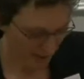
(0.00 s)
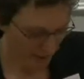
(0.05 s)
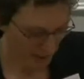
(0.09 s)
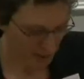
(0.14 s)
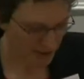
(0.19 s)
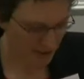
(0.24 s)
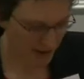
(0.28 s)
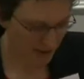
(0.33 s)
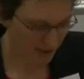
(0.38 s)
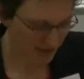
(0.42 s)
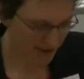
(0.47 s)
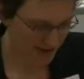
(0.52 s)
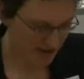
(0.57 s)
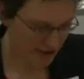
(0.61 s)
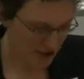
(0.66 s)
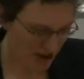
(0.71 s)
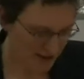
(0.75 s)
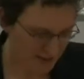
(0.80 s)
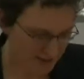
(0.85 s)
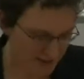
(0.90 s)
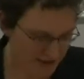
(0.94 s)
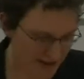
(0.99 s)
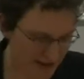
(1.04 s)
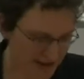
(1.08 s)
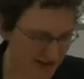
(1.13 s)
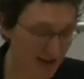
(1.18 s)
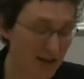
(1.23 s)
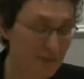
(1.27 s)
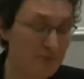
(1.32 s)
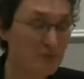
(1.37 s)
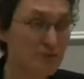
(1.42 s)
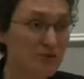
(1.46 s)
Okay, well, as James said,
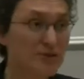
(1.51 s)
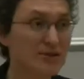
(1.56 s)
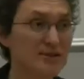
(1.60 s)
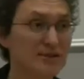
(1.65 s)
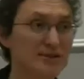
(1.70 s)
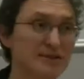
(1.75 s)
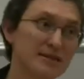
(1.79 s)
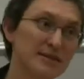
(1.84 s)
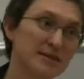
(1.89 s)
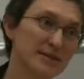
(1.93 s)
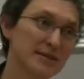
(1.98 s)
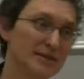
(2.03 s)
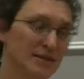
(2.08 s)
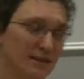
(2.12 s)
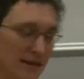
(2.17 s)
I'm just